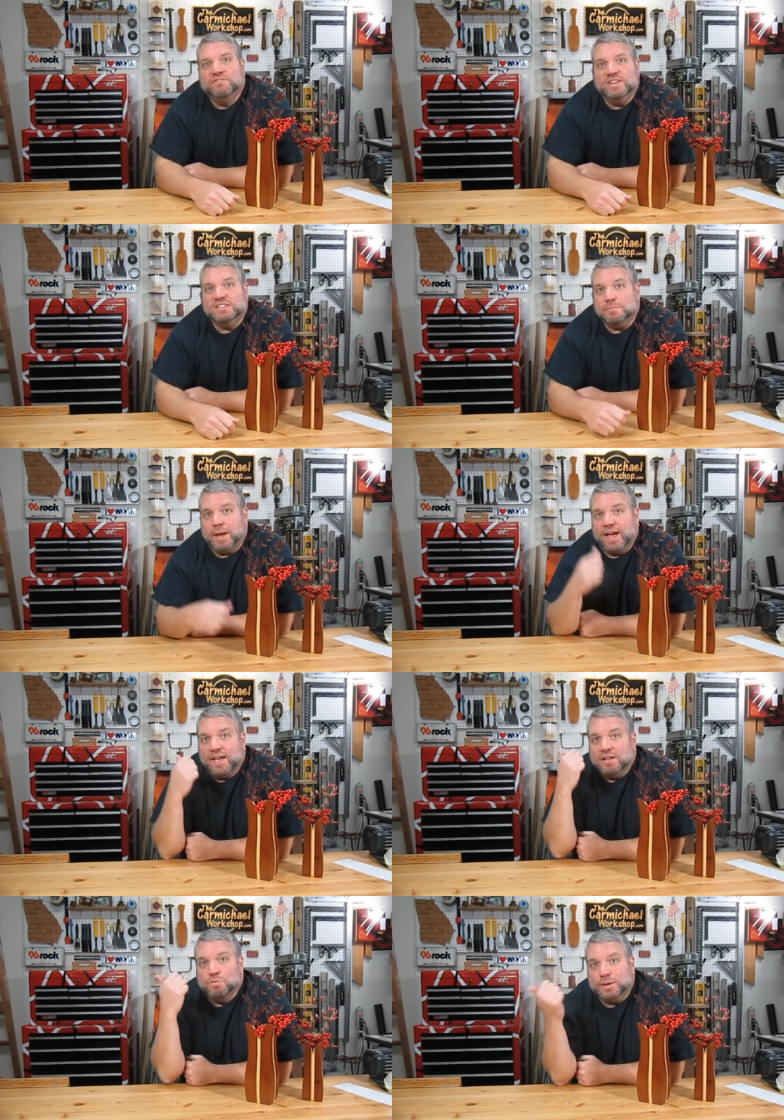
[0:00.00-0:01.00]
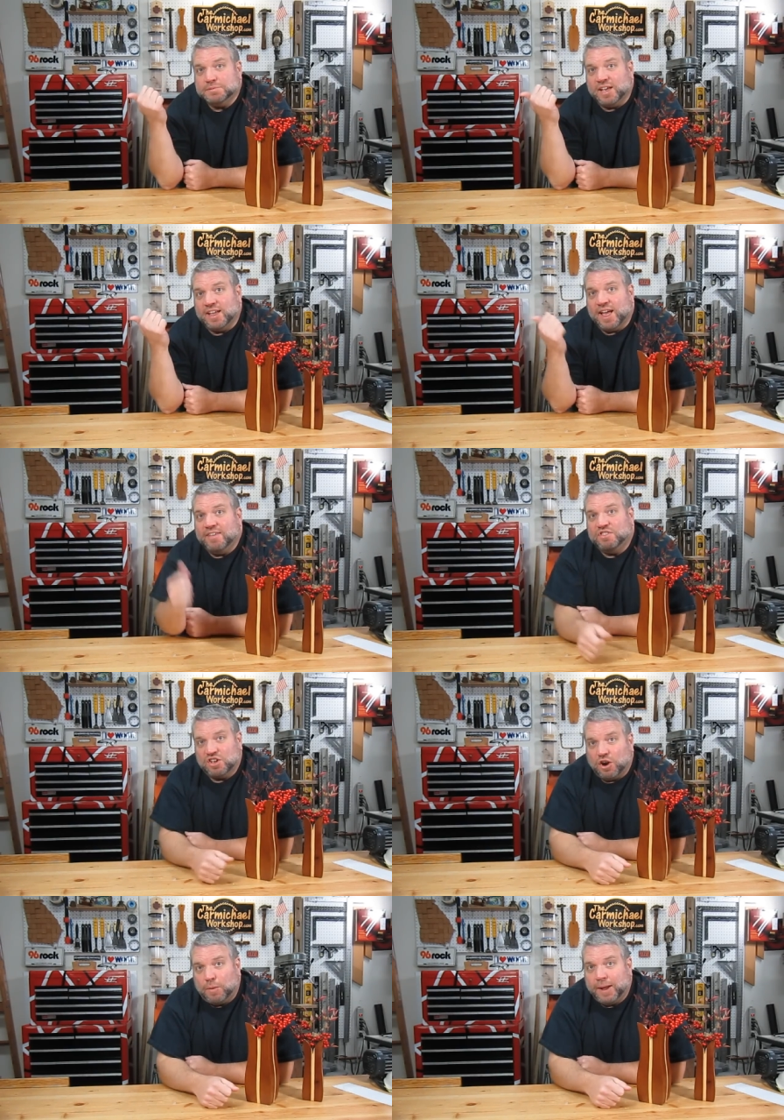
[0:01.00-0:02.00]
visit my website at
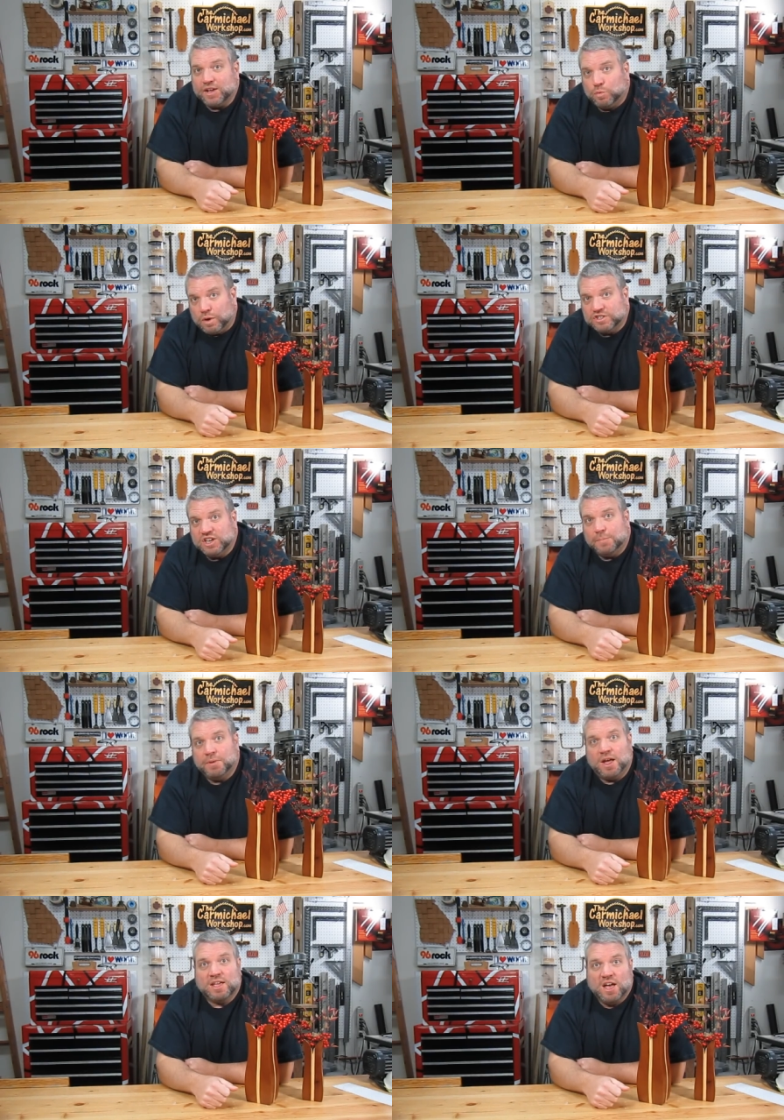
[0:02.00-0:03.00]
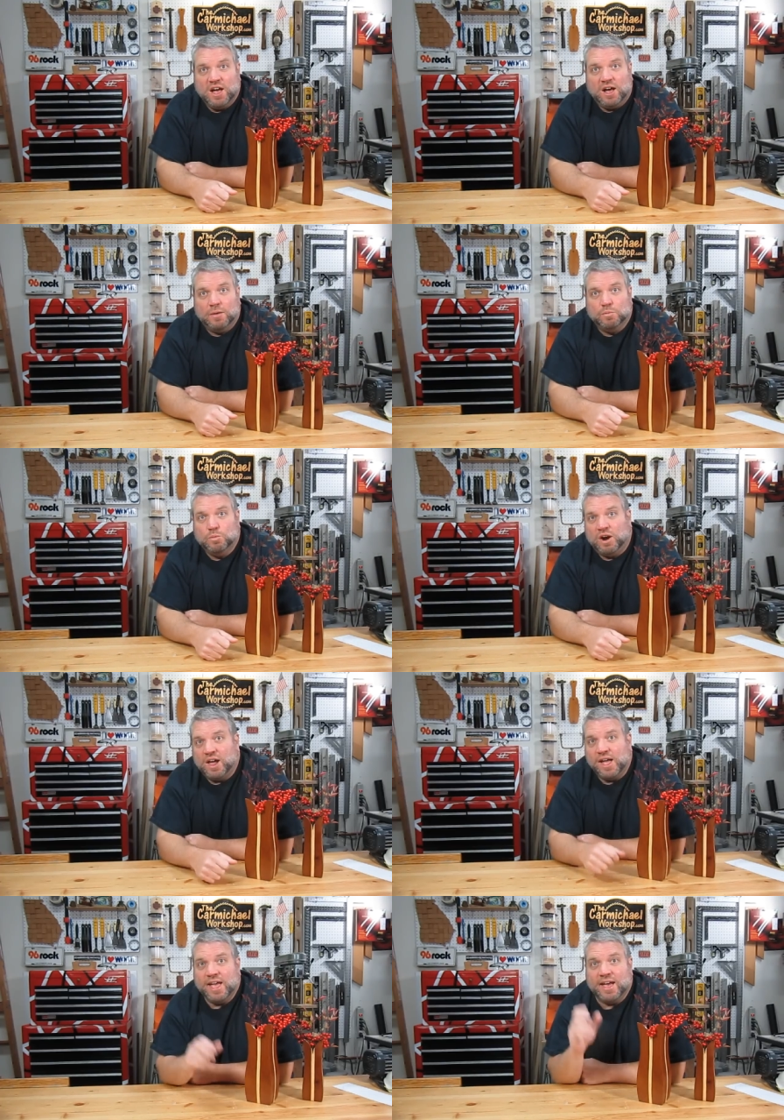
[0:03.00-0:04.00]
thecarmichaelworkshop.com, where
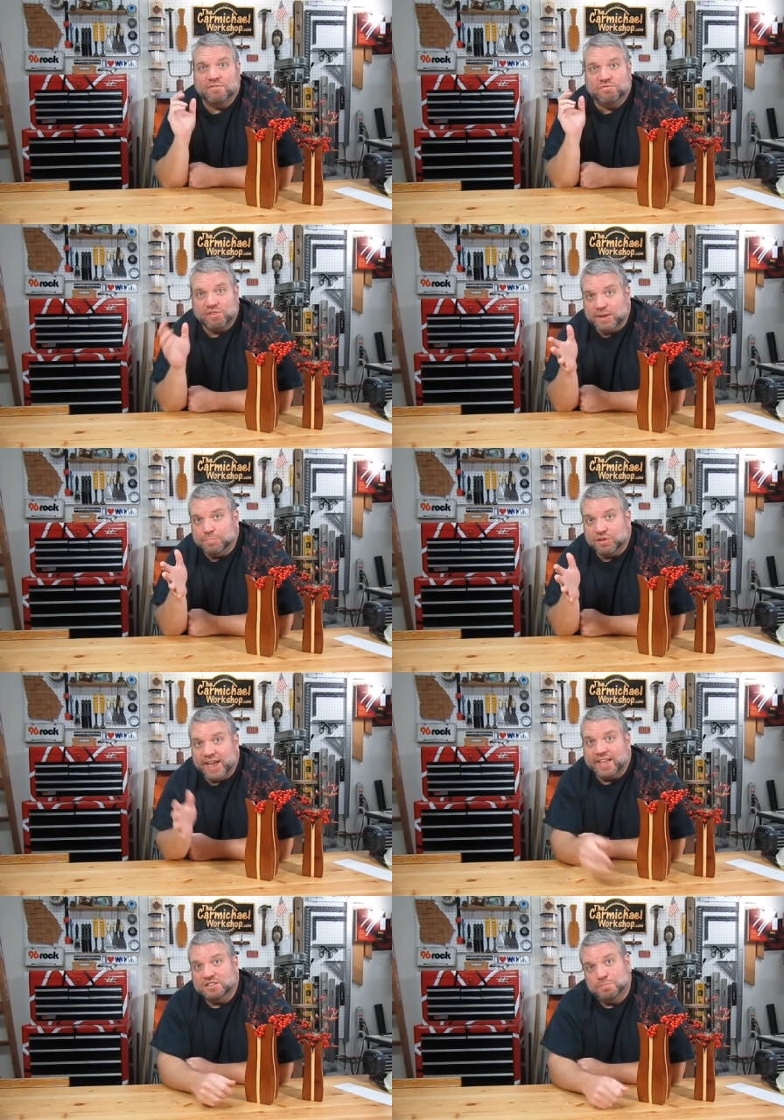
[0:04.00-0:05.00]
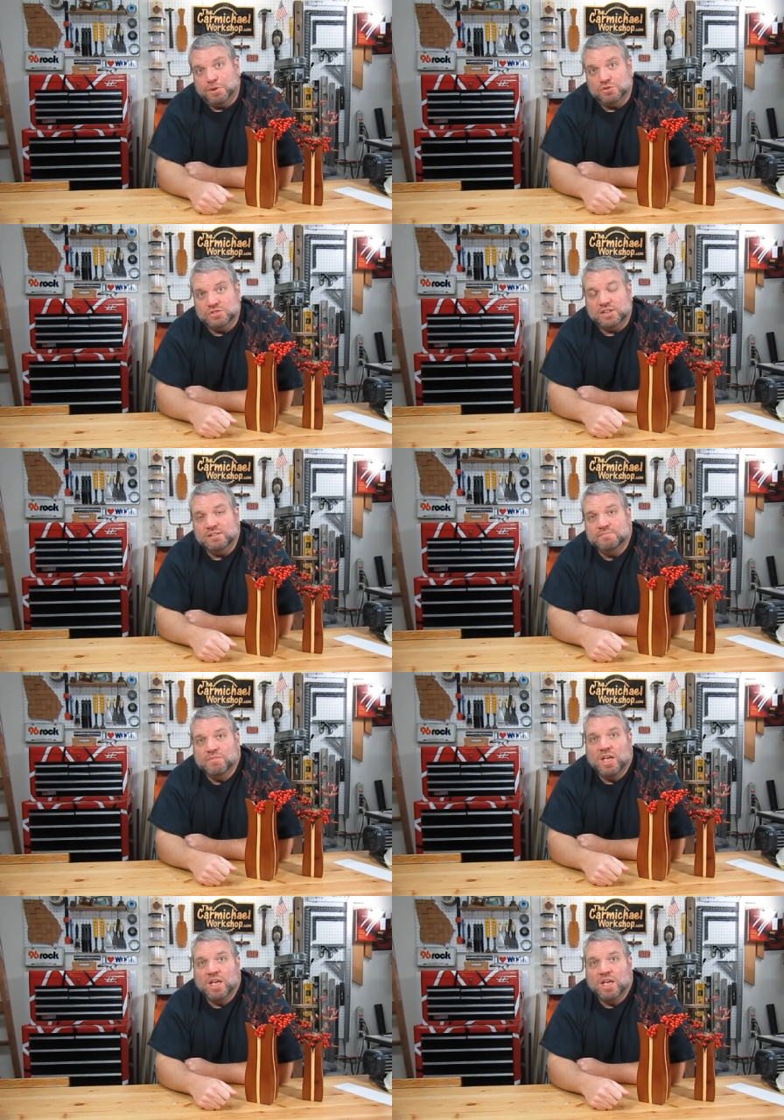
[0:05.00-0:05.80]
I have free plans posted.